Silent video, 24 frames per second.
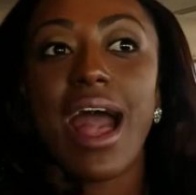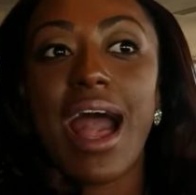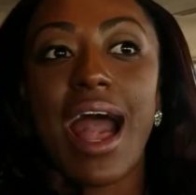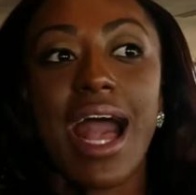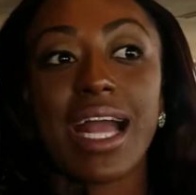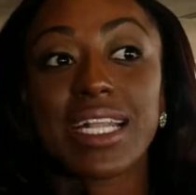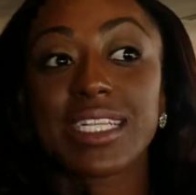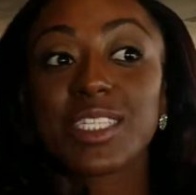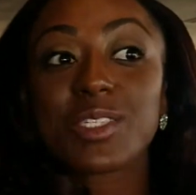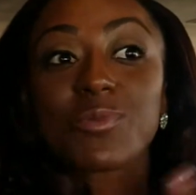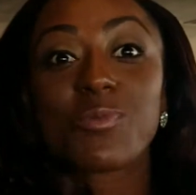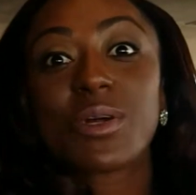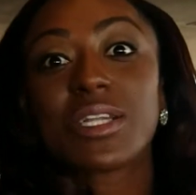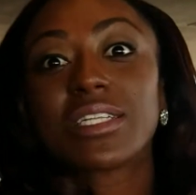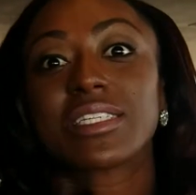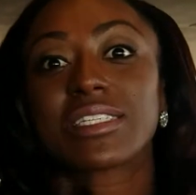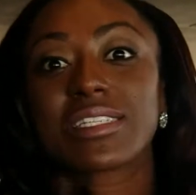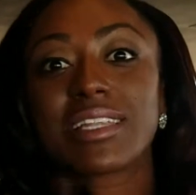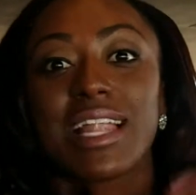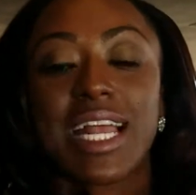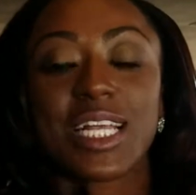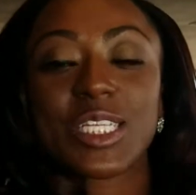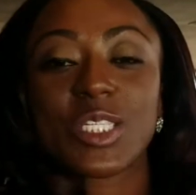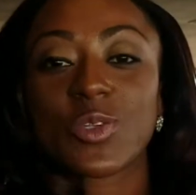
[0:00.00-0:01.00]
I just wanted
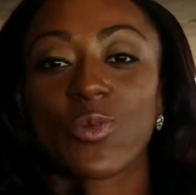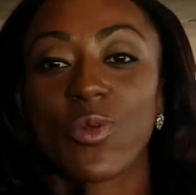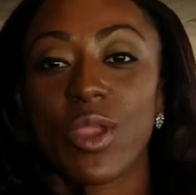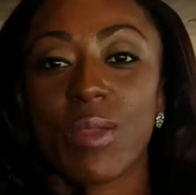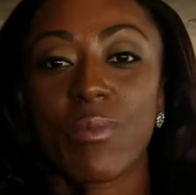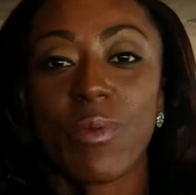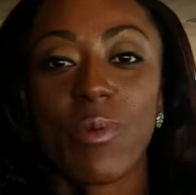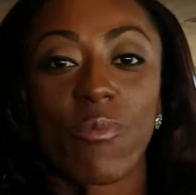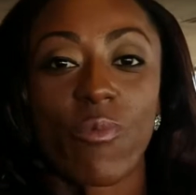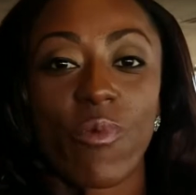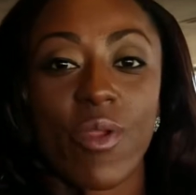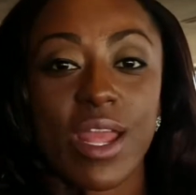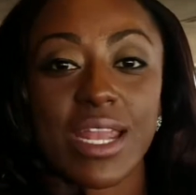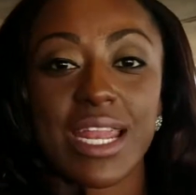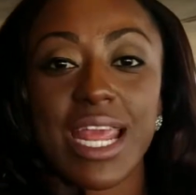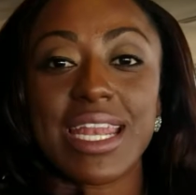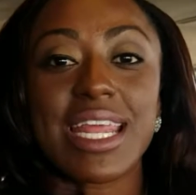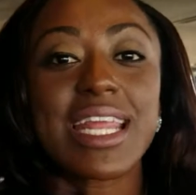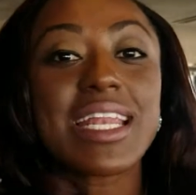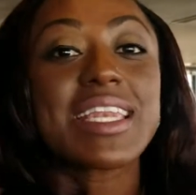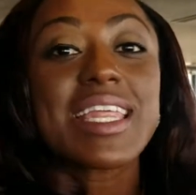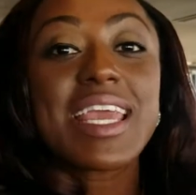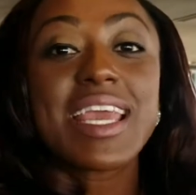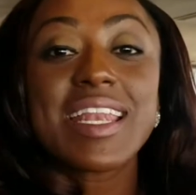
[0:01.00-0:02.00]
to scream and run. And
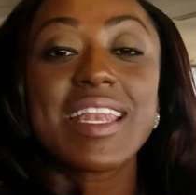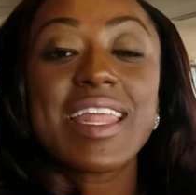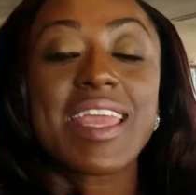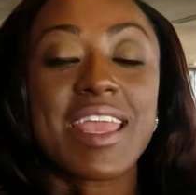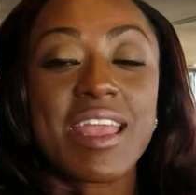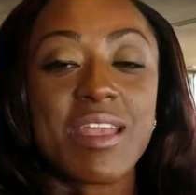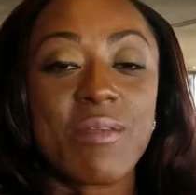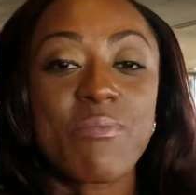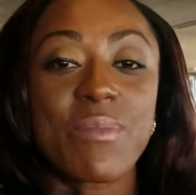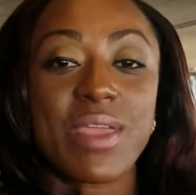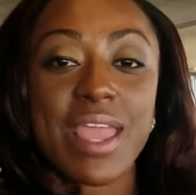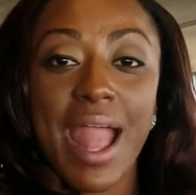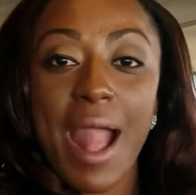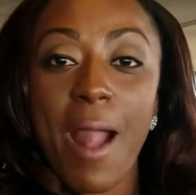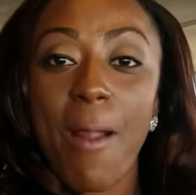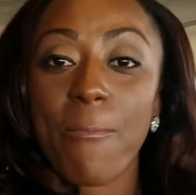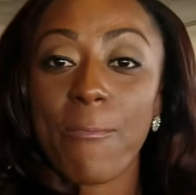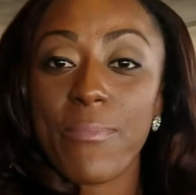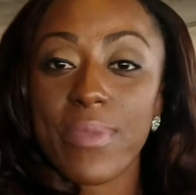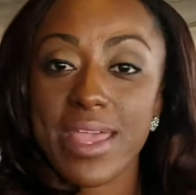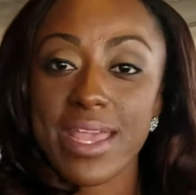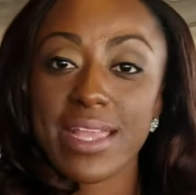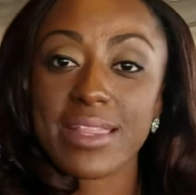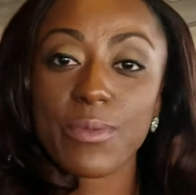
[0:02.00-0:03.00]
it didn't hit me how
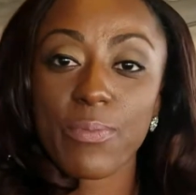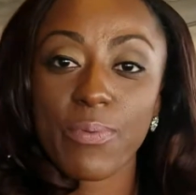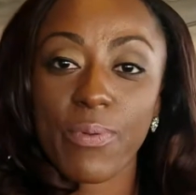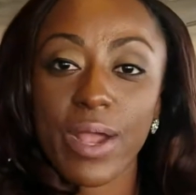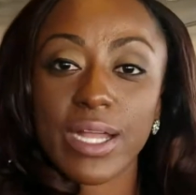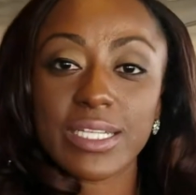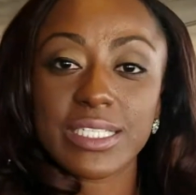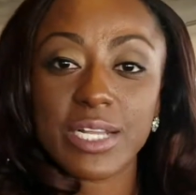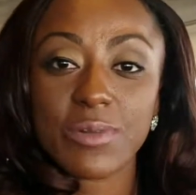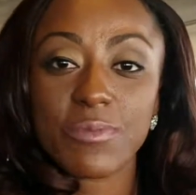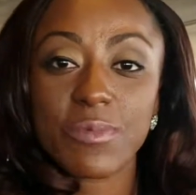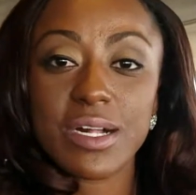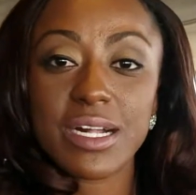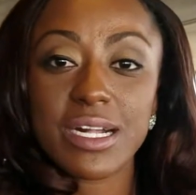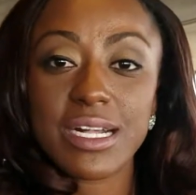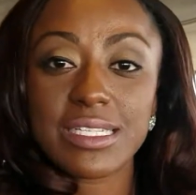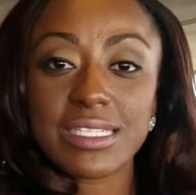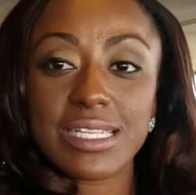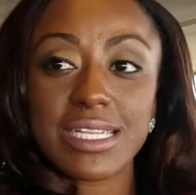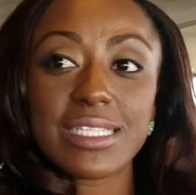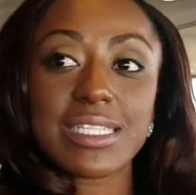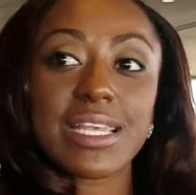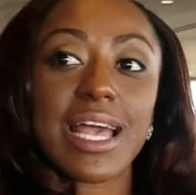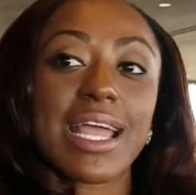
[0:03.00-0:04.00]
big the project was
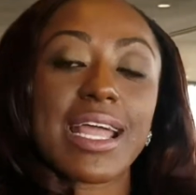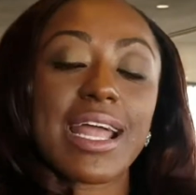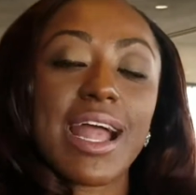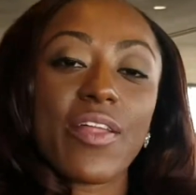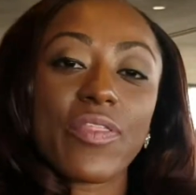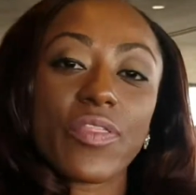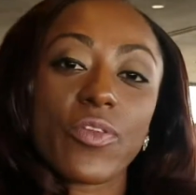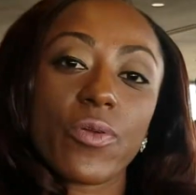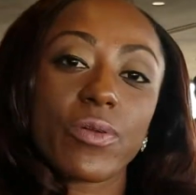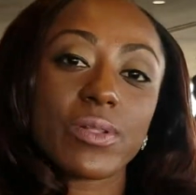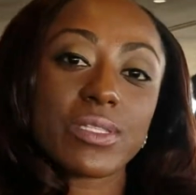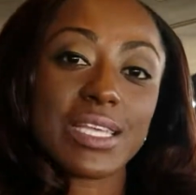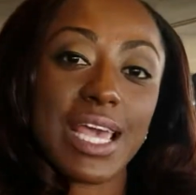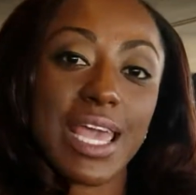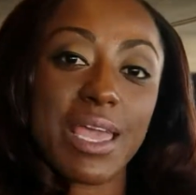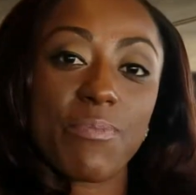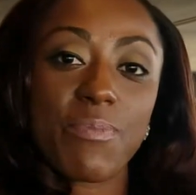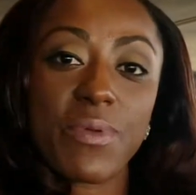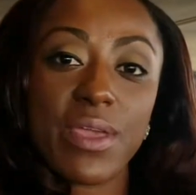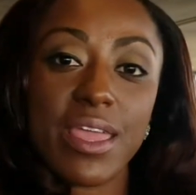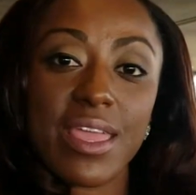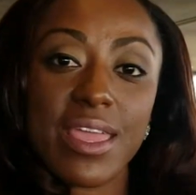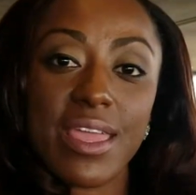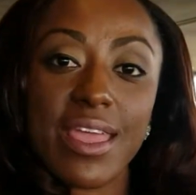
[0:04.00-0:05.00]
until I got there on
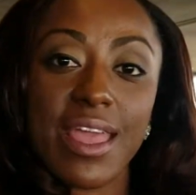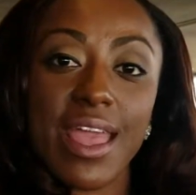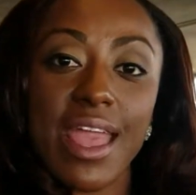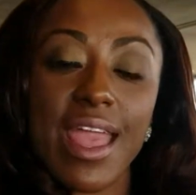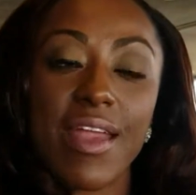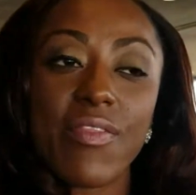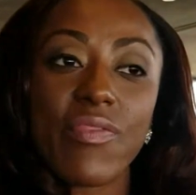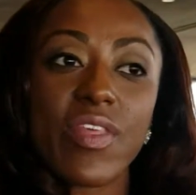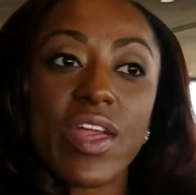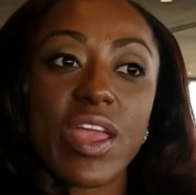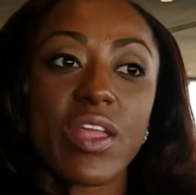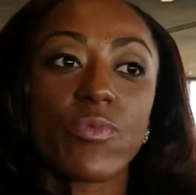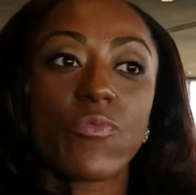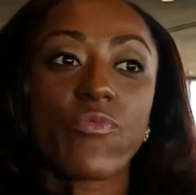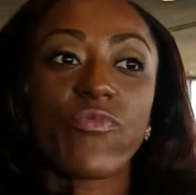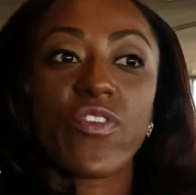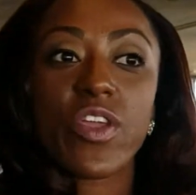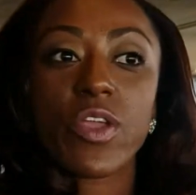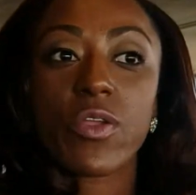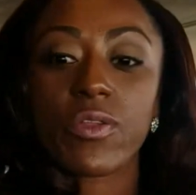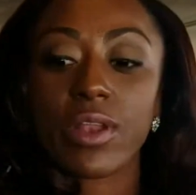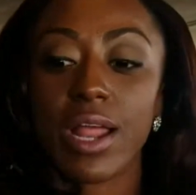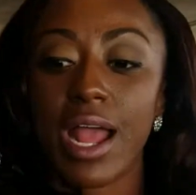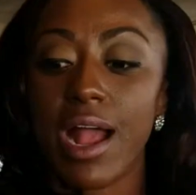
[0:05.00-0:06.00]
taping and then
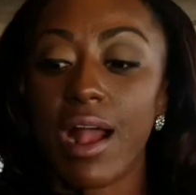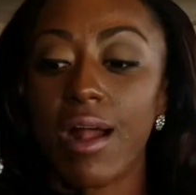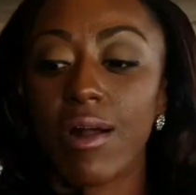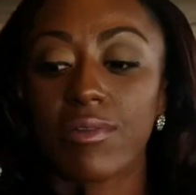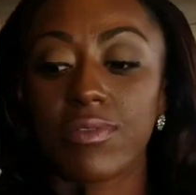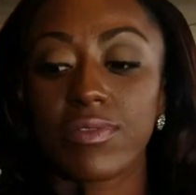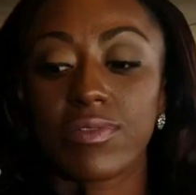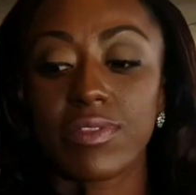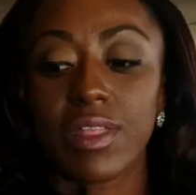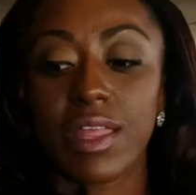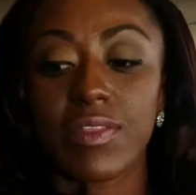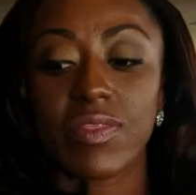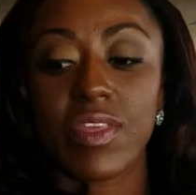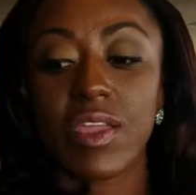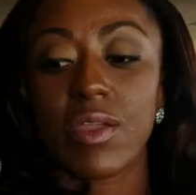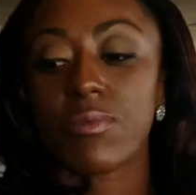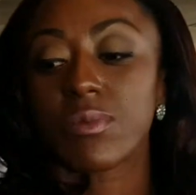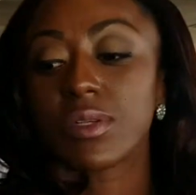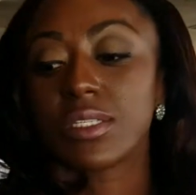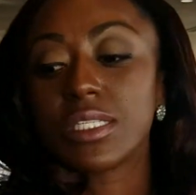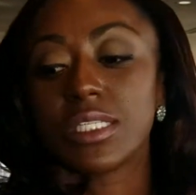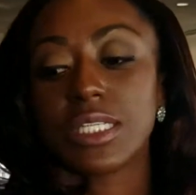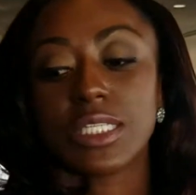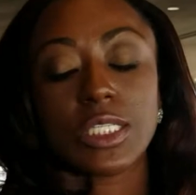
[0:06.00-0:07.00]
figured out that there
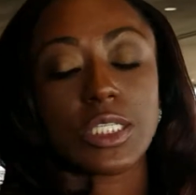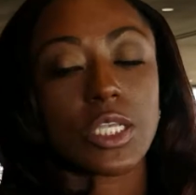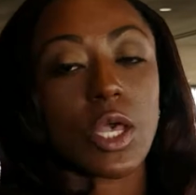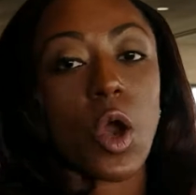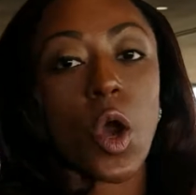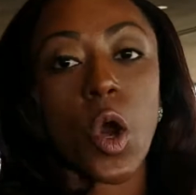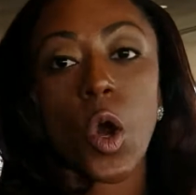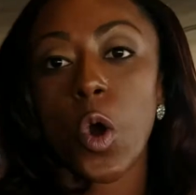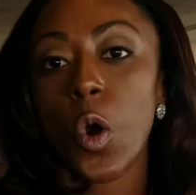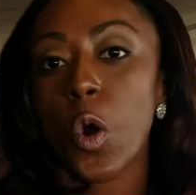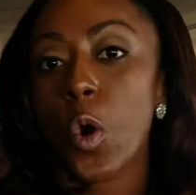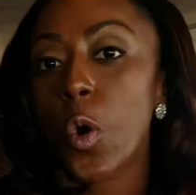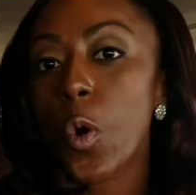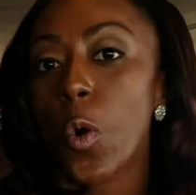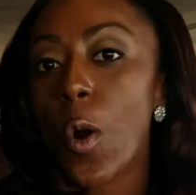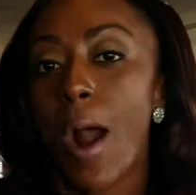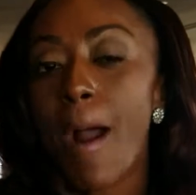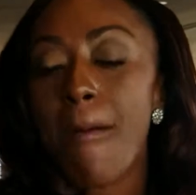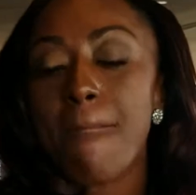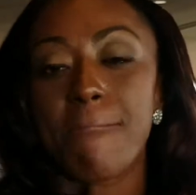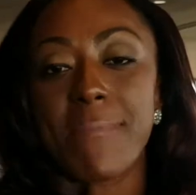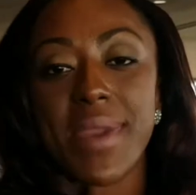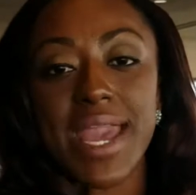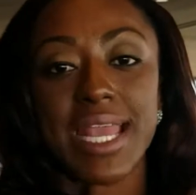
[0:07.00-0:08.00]
was this whole
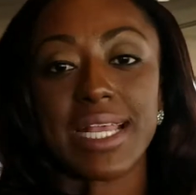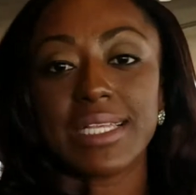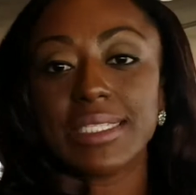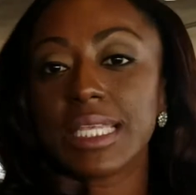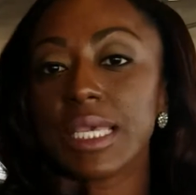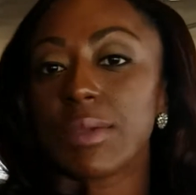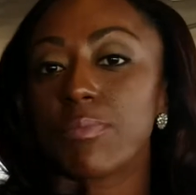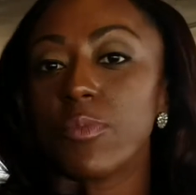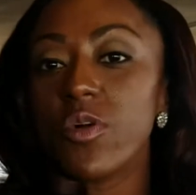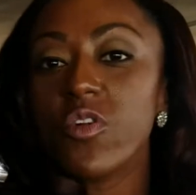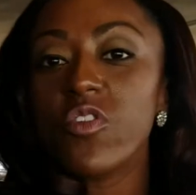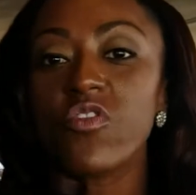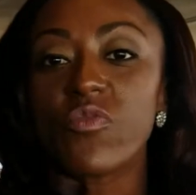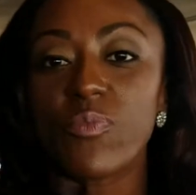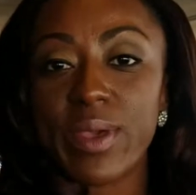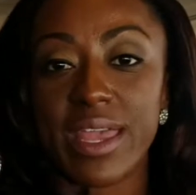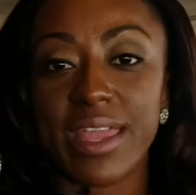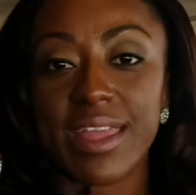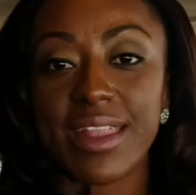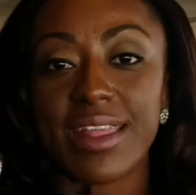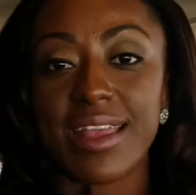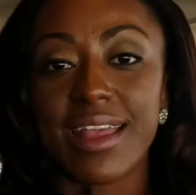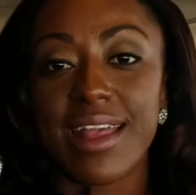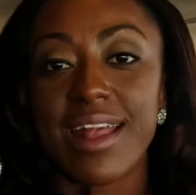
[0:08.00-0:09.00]
amazing
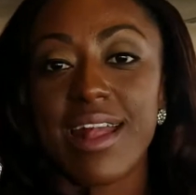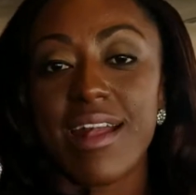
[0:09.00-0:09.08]
movement